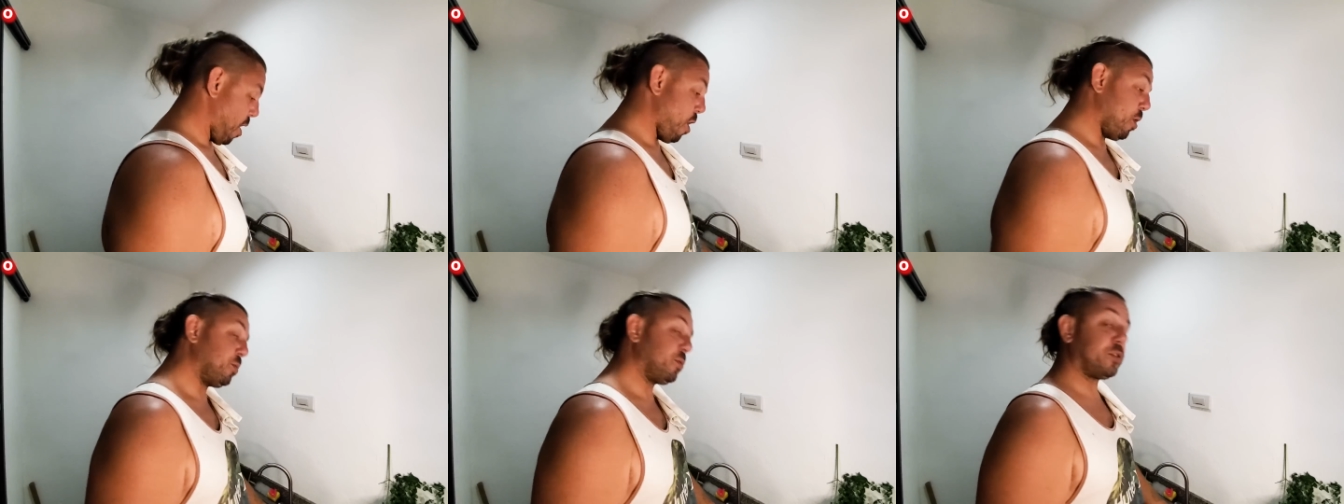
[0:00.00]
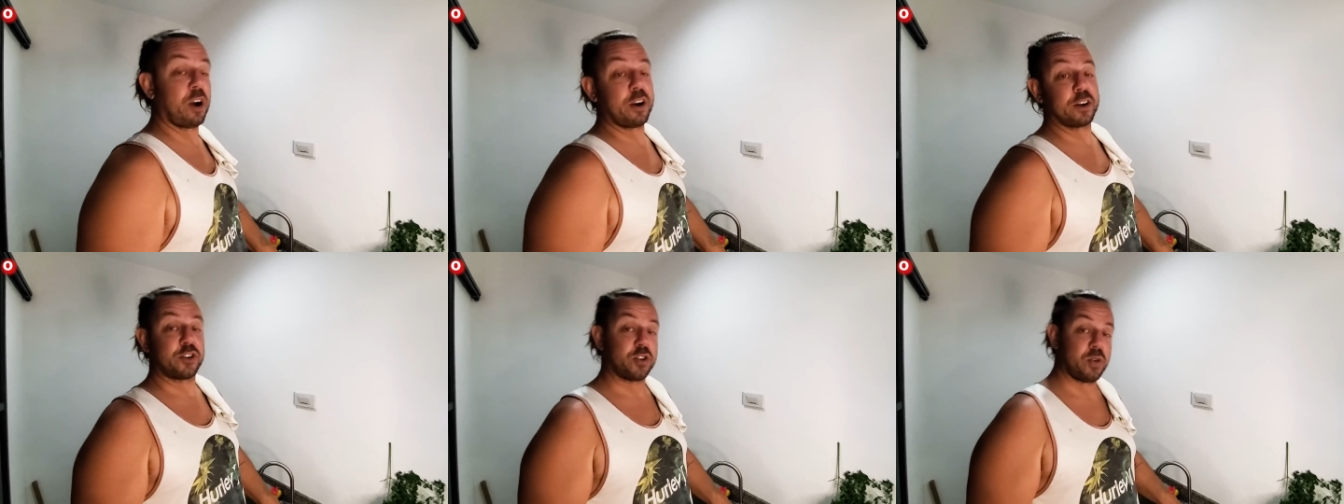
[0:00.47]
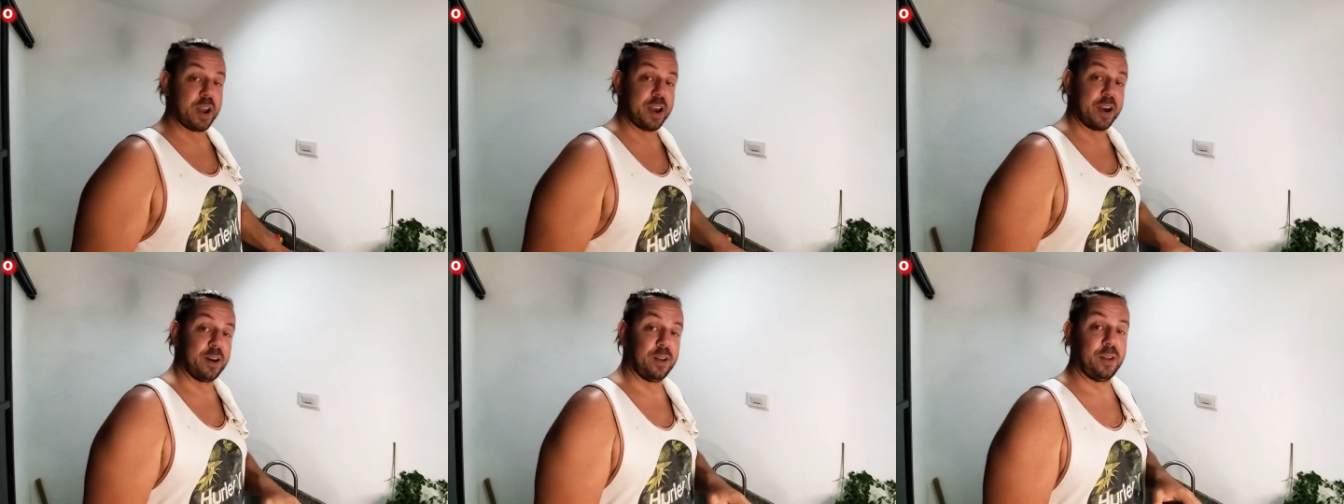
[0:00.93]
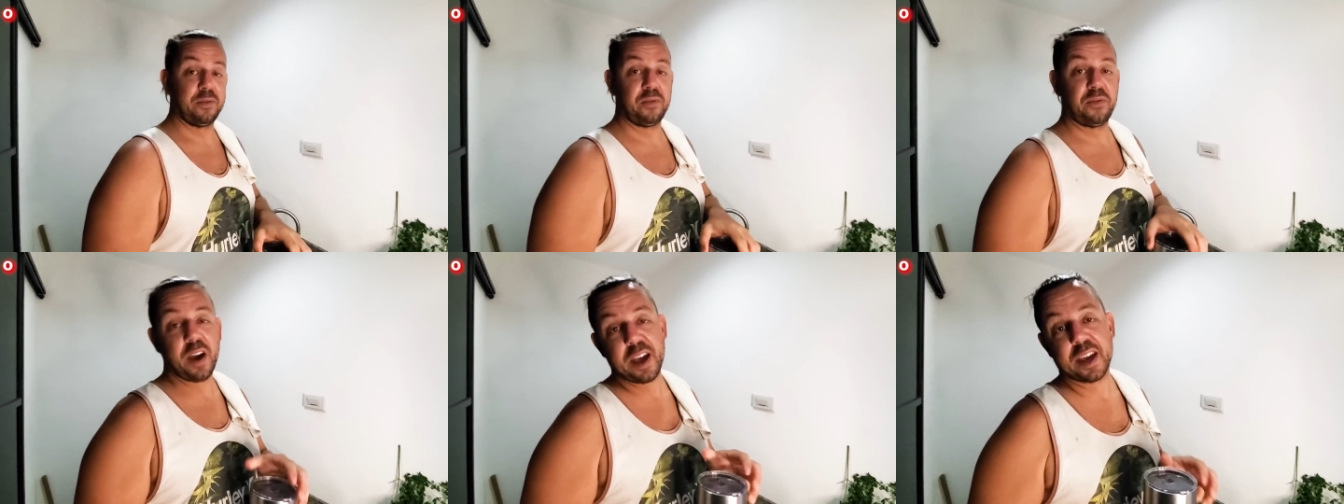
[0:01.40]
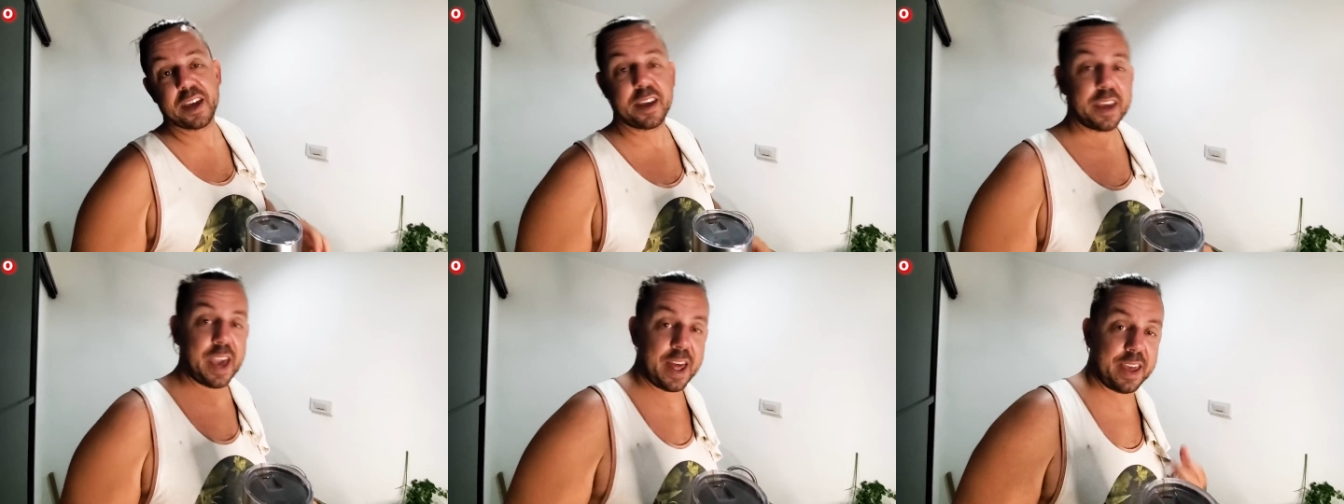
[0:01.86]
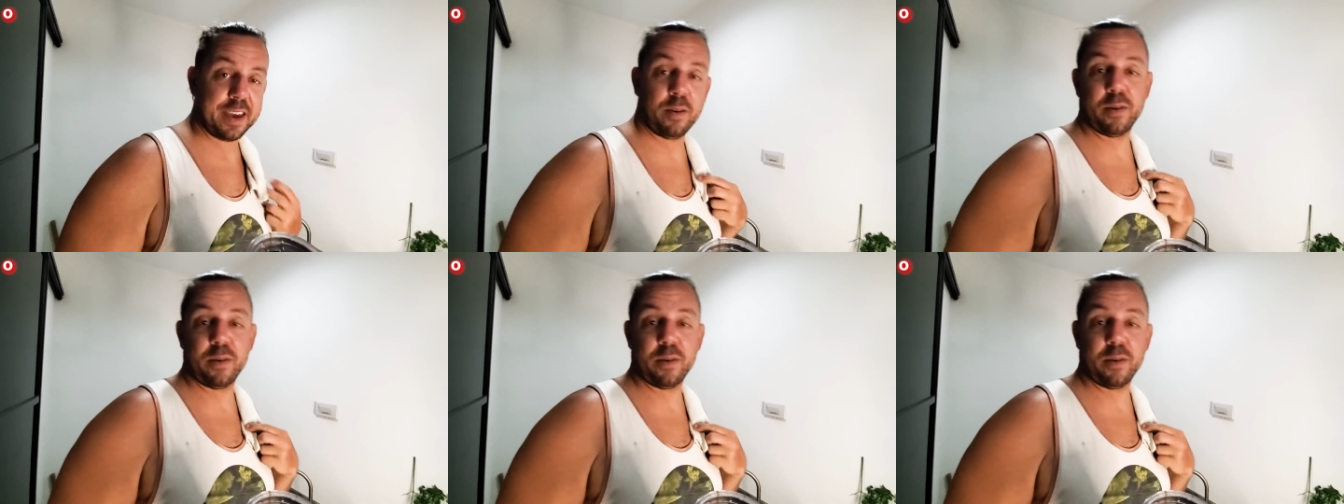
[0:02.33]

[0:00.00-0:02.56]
Ozark Trail fake Yeti,